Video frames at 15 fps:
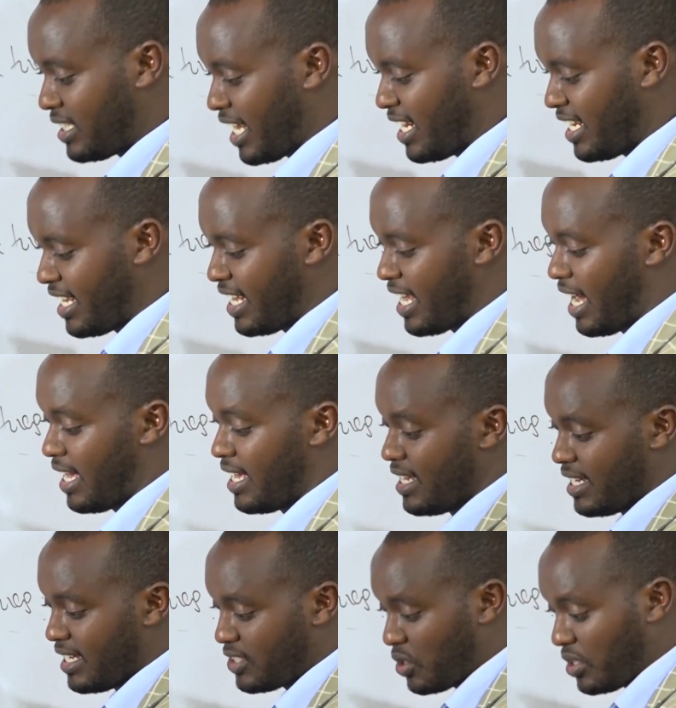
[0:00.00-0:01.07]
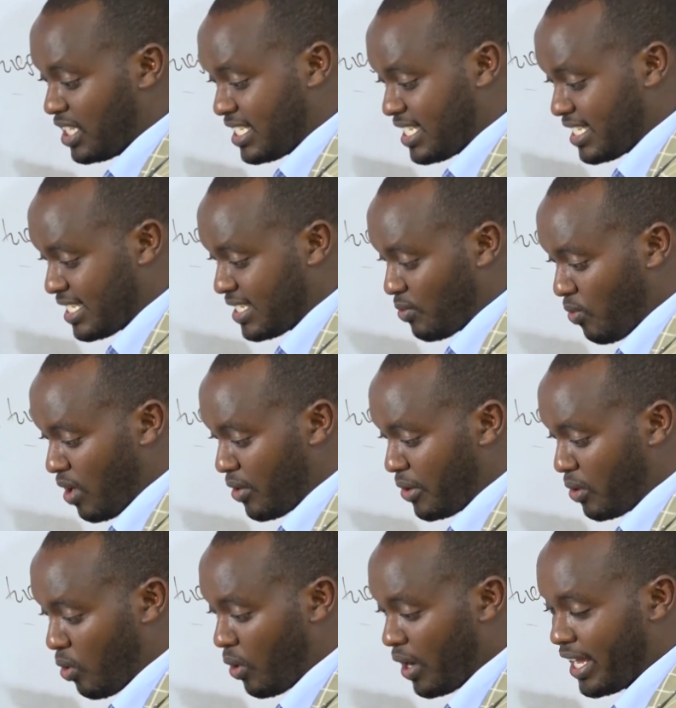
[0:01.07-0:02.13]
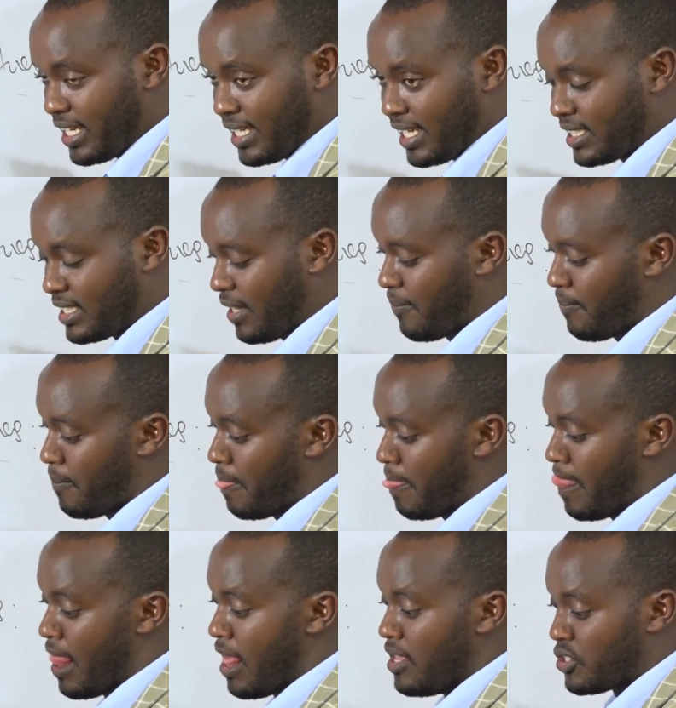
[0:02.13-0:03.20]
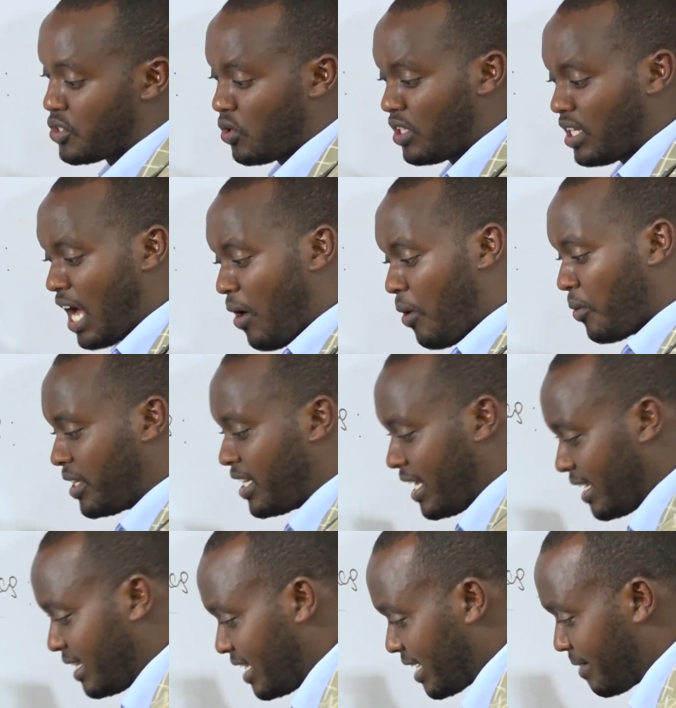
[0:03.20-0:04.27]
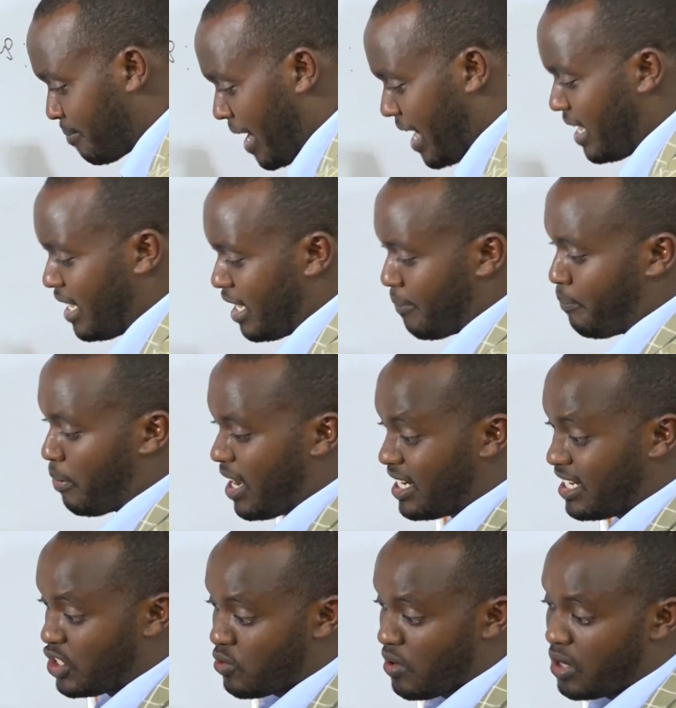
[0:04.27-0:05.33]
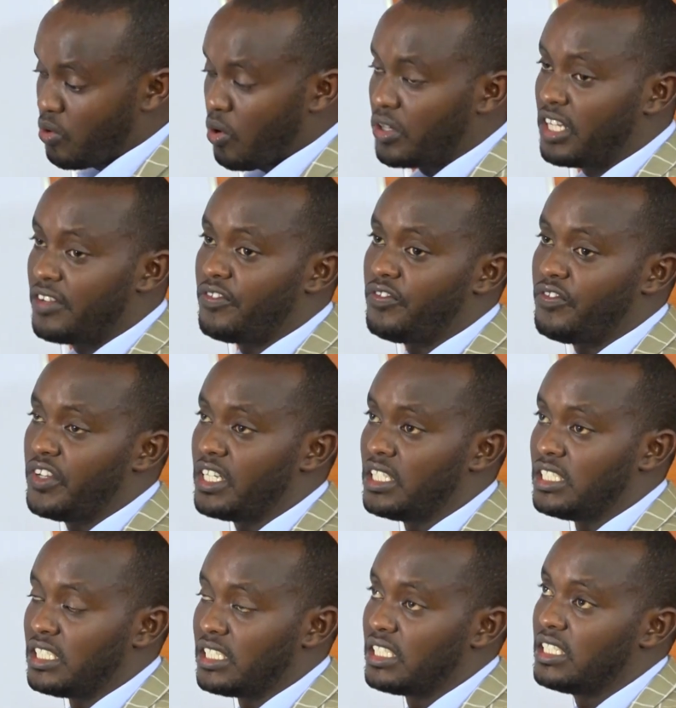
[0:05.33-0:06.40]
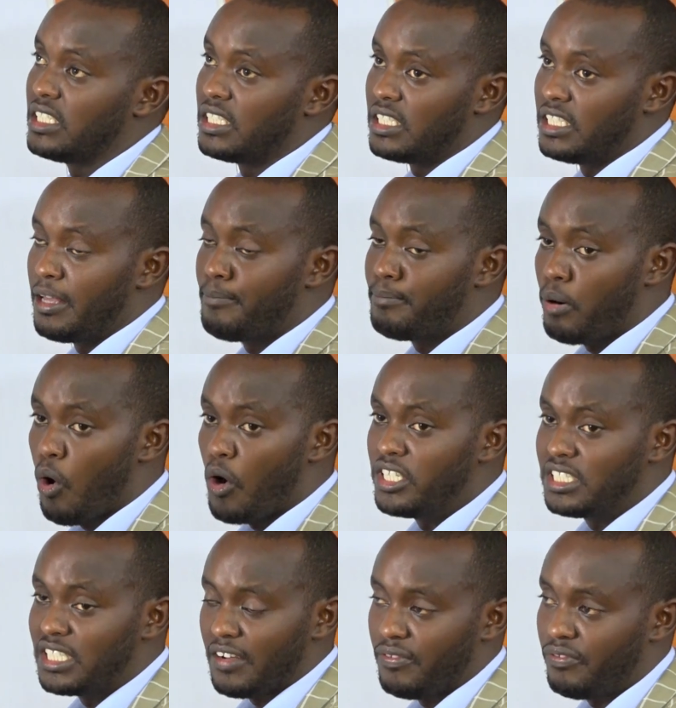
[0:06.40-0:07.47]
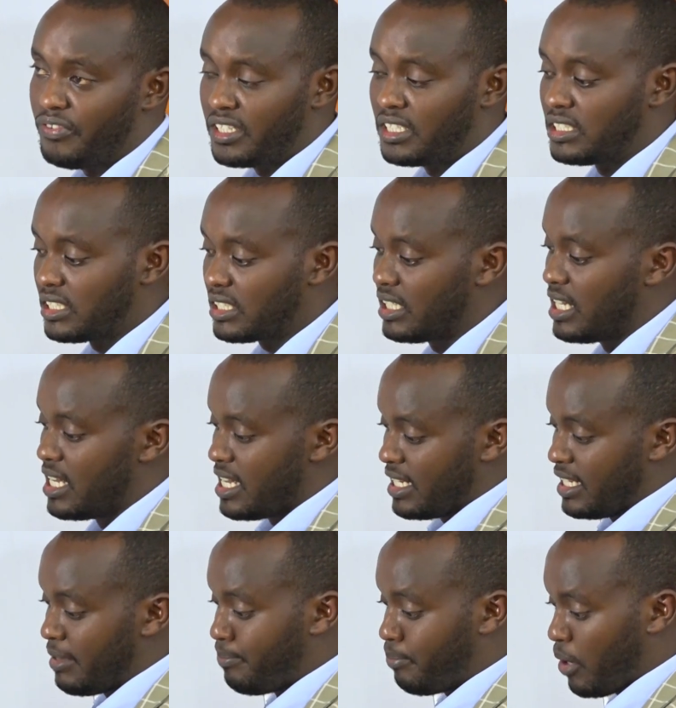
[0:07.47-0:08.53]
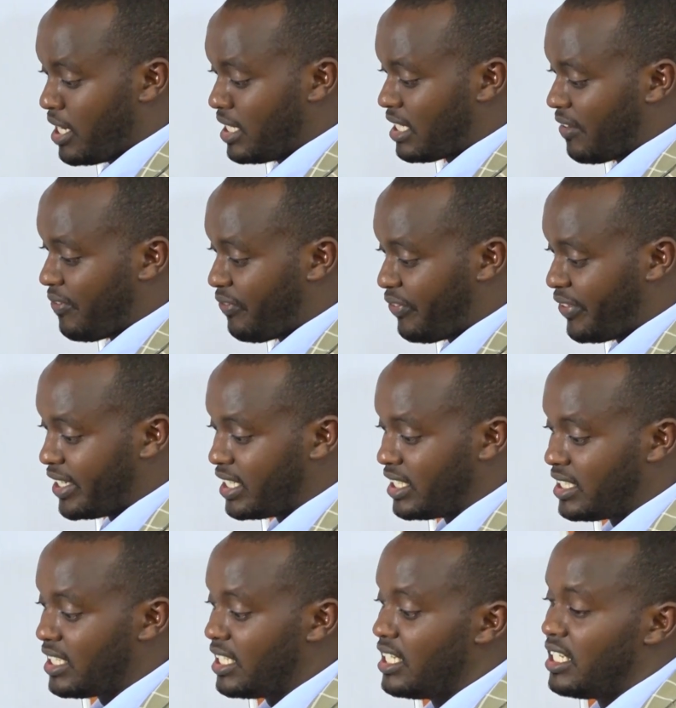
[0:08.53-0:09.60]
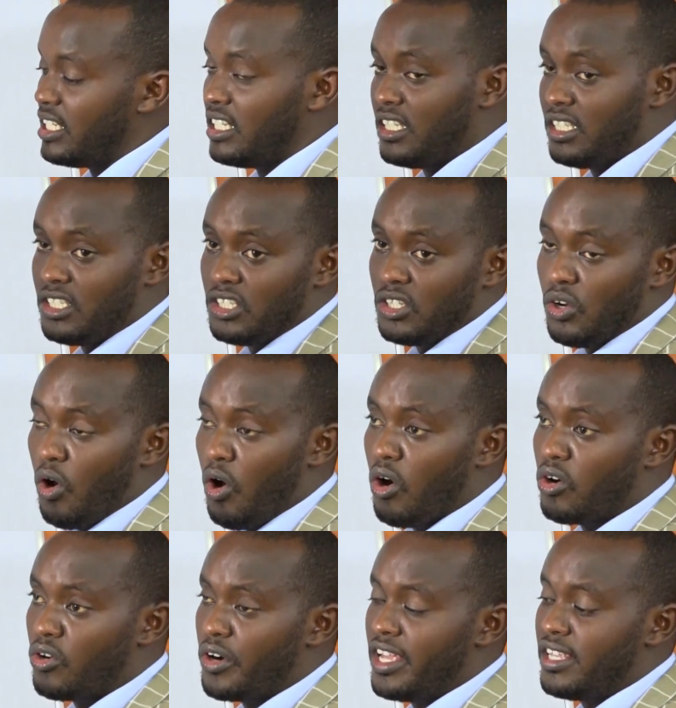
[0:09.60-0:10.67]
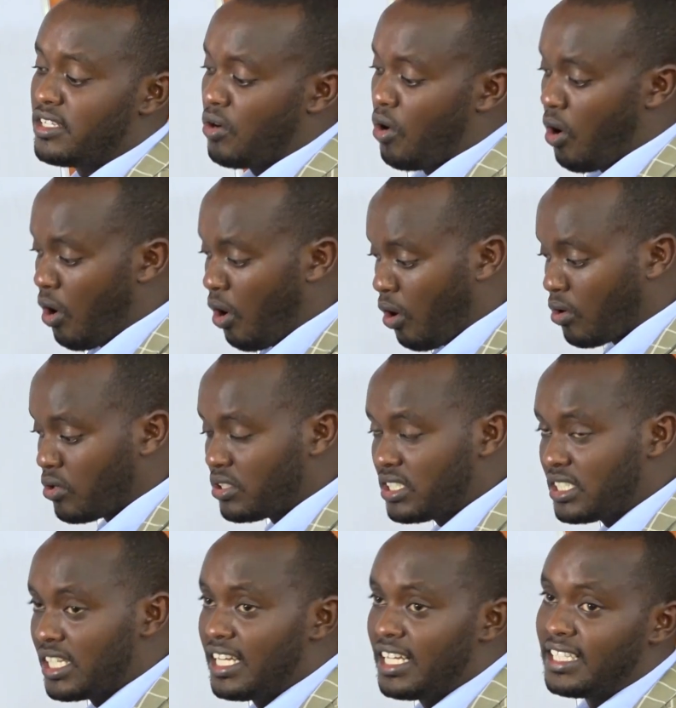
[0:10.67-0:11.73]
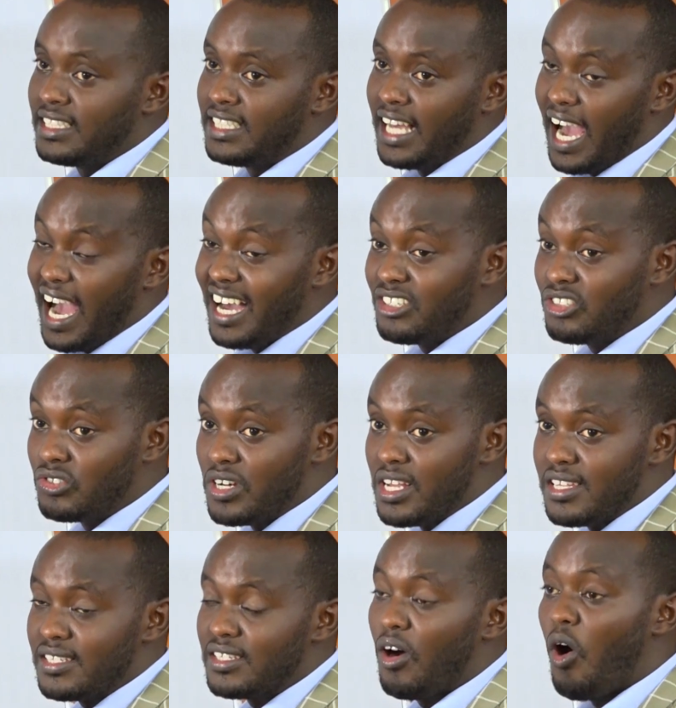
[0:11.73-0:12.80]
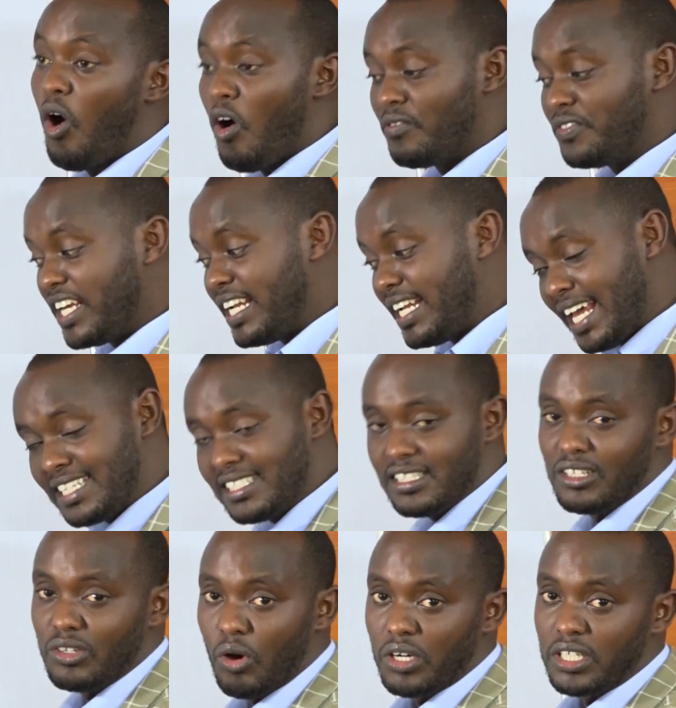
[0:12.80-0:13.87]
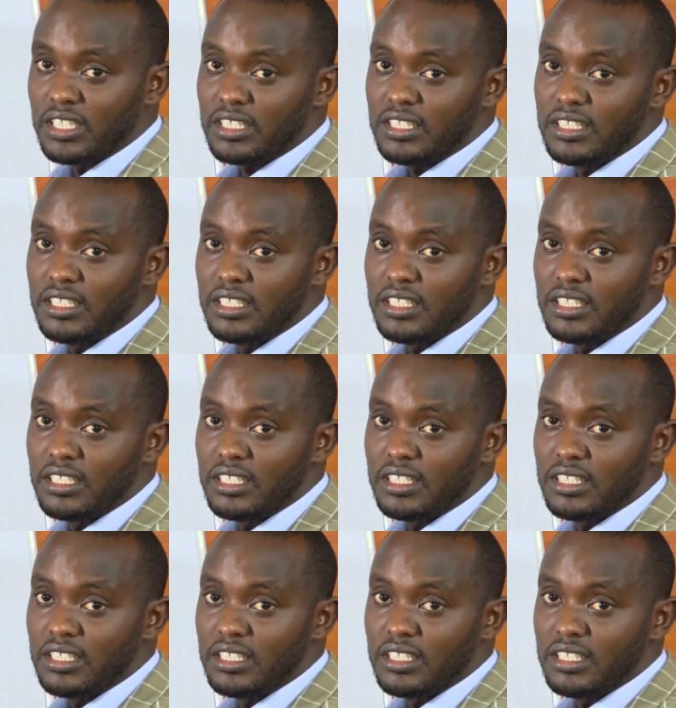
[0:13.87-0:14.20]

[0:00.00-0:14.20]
10 here. So this is what we call a data. So now the remaining part is what we call the field, the pointer field. The pointer field, it always holds the address of the next node.